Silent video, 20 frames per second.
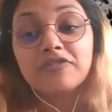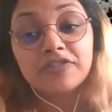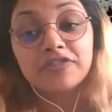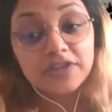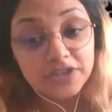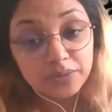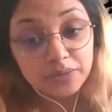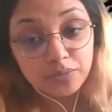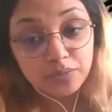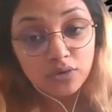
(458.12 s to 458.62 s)

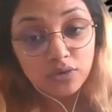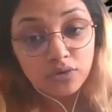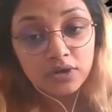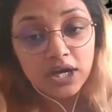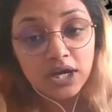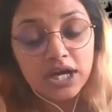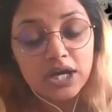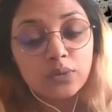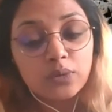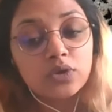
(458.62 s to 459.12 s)

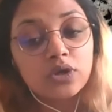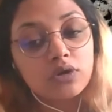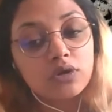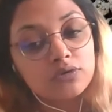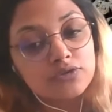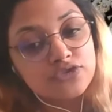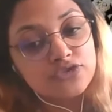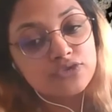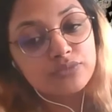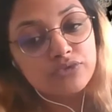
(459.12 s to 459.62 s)
Furthermore, I will
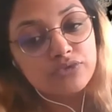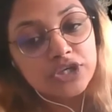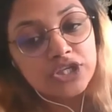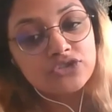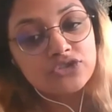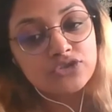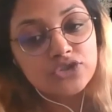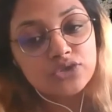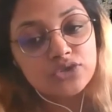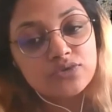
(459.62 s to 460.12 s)
also bring
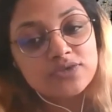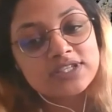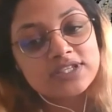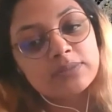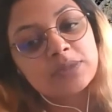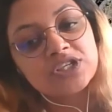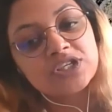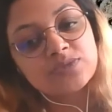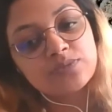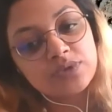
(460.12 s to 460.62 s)
to you
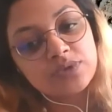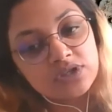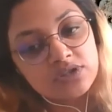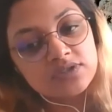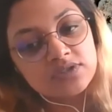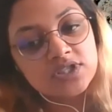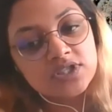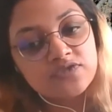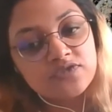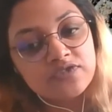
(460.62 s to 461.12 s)
some
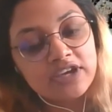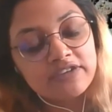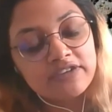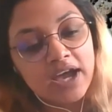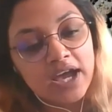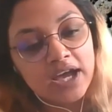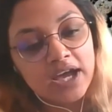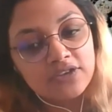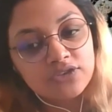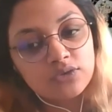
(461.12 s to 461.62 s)
experiences we have
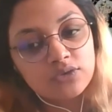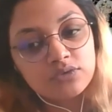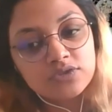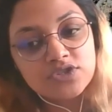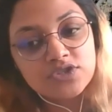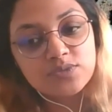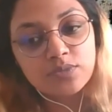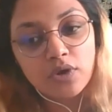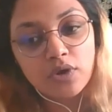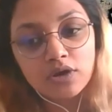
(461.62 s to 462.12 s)
had through
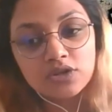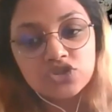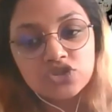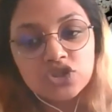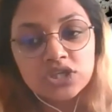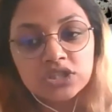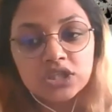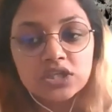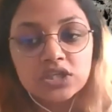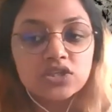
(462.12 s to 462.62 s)
this
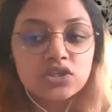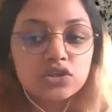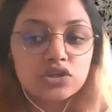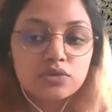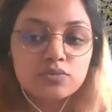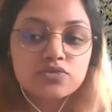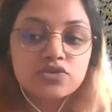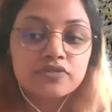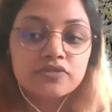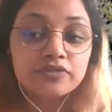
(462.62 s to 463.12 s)
project in
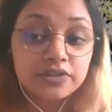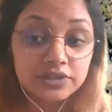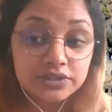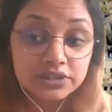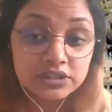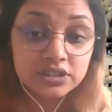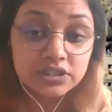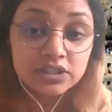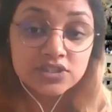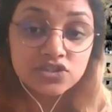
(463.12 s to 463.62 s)
terms of
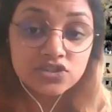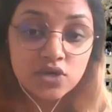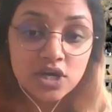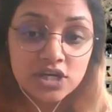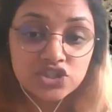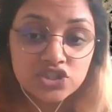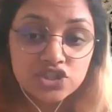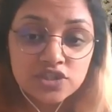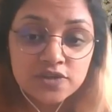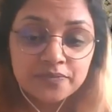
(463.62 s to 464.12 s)
earthen
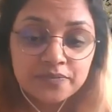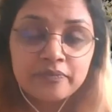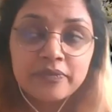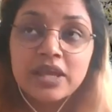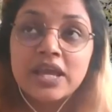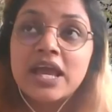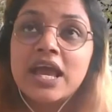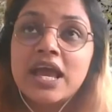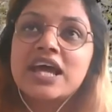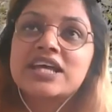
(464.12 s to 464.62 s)
construction,
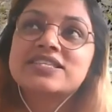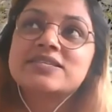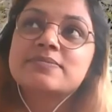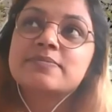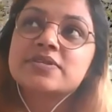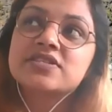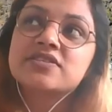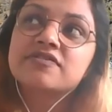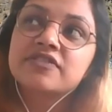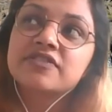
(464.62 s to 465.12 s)
and
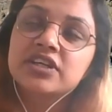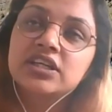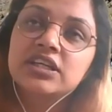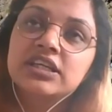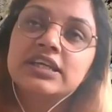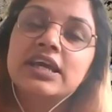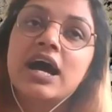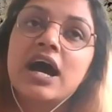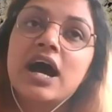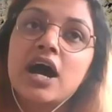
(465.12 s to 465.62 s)

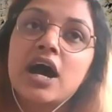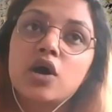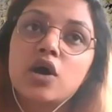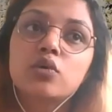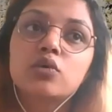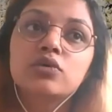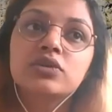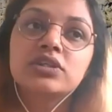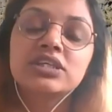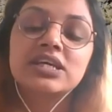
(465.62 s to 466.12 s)
specifically
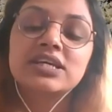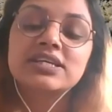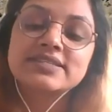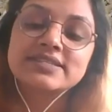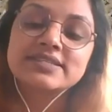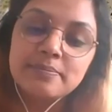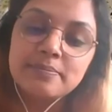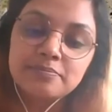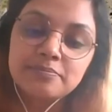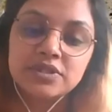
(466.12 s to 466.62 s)
how the
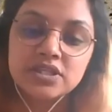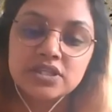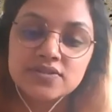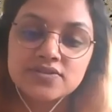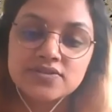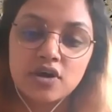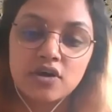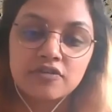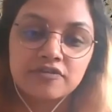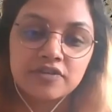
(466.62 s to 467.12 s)

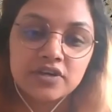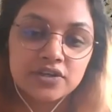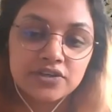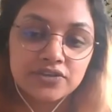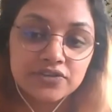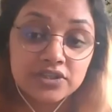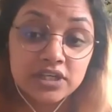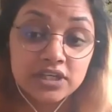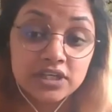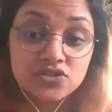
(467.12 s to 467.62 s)
acceptance of
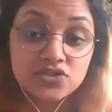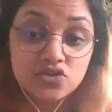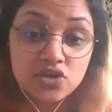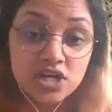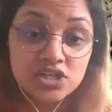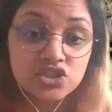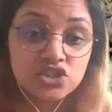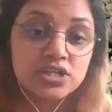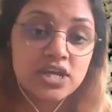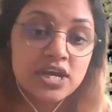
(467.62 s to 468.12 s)
earthen
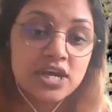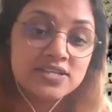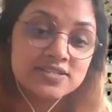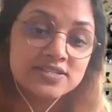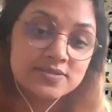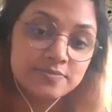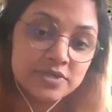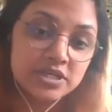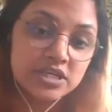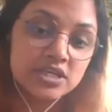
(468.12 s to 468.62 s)
construction
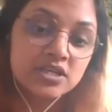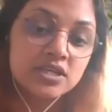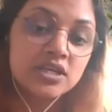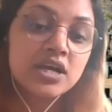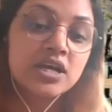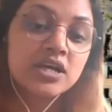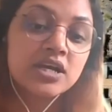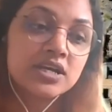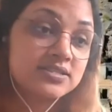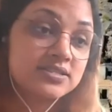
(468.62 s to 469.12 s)
has been
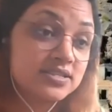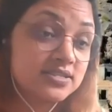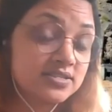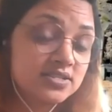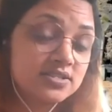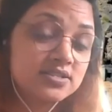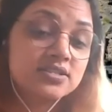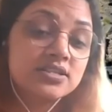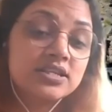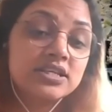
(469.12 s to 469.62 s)

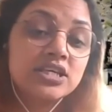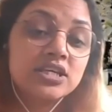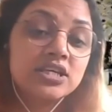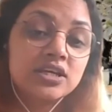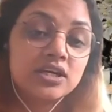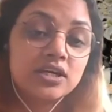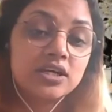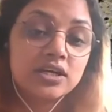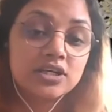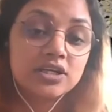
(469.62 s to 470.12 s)
consistently
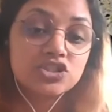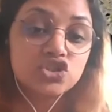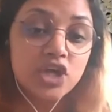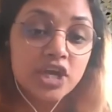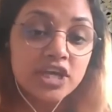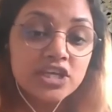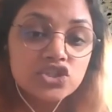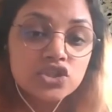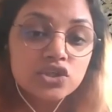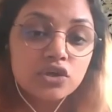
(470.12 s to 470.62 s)

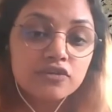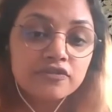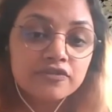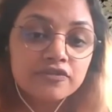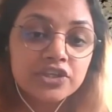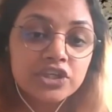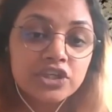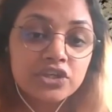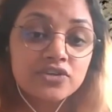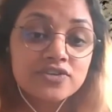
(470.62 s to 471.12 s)
changing over
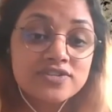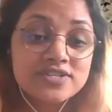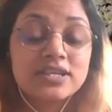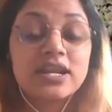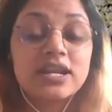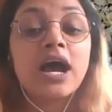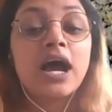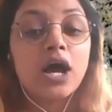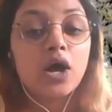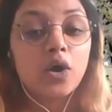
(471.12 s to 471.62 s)
the years
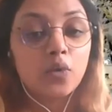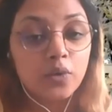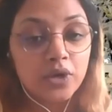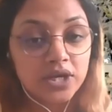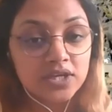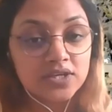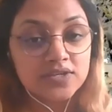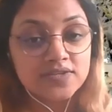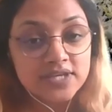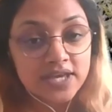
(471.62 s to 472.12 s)
and how
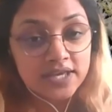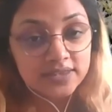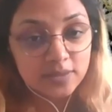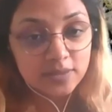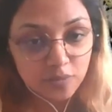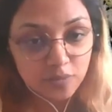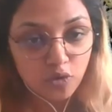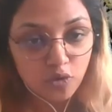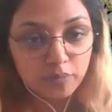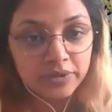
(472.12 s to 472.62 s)
it is at the
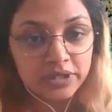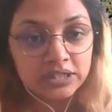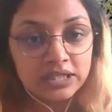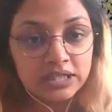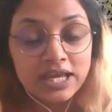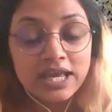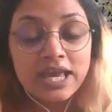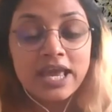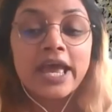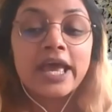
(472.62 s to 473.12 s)
moment.
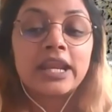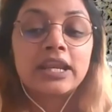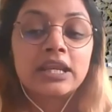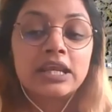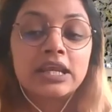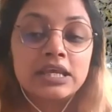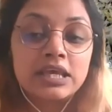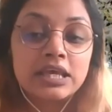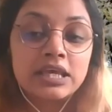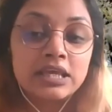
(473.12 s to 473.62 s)
And
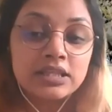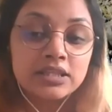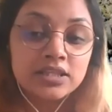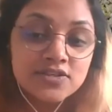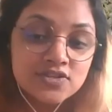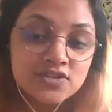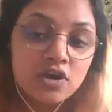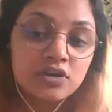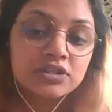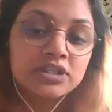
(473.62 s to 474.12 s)
in
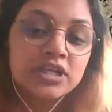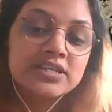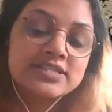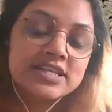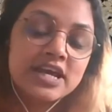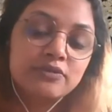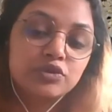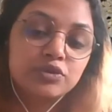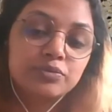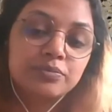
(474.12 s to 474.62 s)
this context,
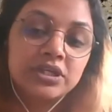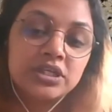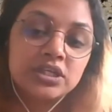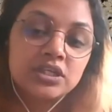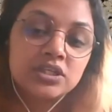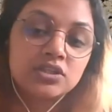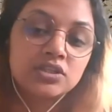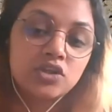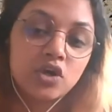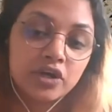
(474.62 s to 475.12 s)
I would
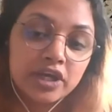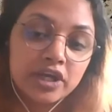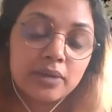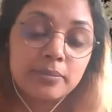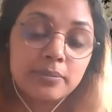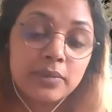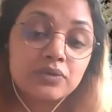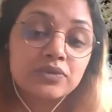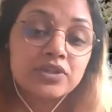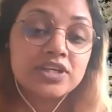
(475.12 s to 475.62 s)
be talking
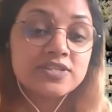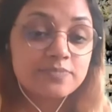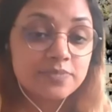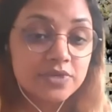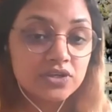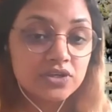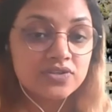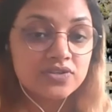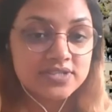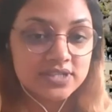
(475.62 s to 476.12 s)
about the
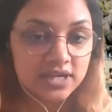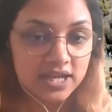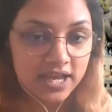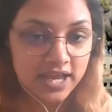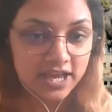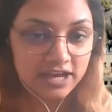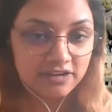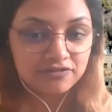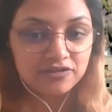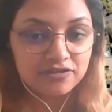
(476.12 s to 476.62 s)
experience that I
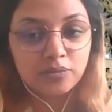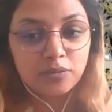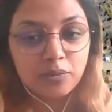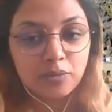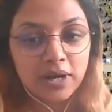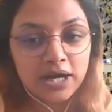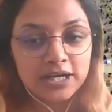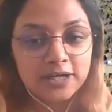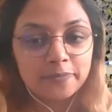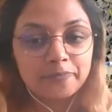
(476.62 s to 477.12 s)
have from
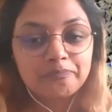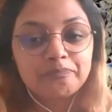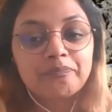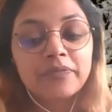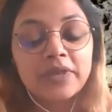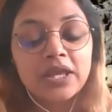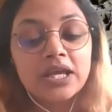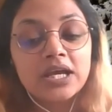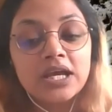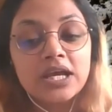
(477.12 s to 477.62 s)
Oman.
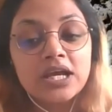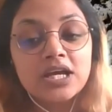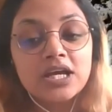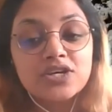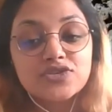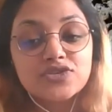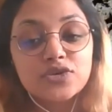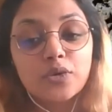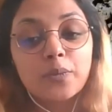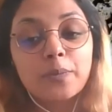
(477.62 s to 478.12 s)

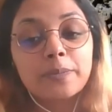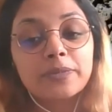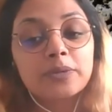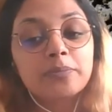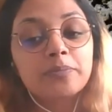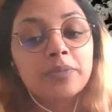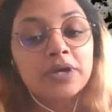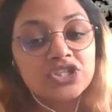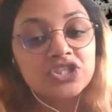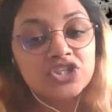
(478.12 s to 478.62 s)
So the
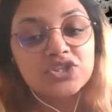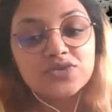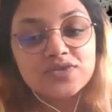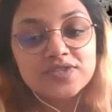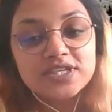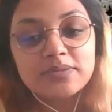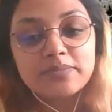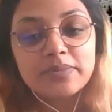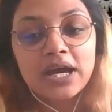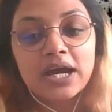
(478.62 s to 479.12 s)
picture you
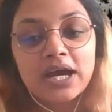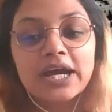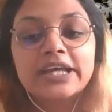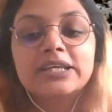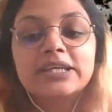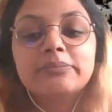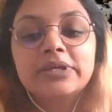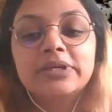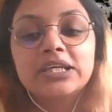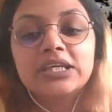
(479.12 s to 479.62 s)
see
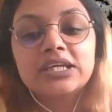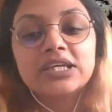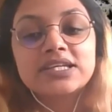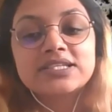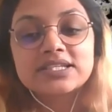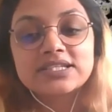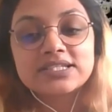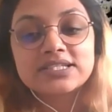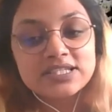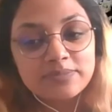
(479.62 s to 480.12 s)
behind me
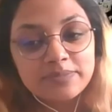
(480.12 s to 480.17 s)
is a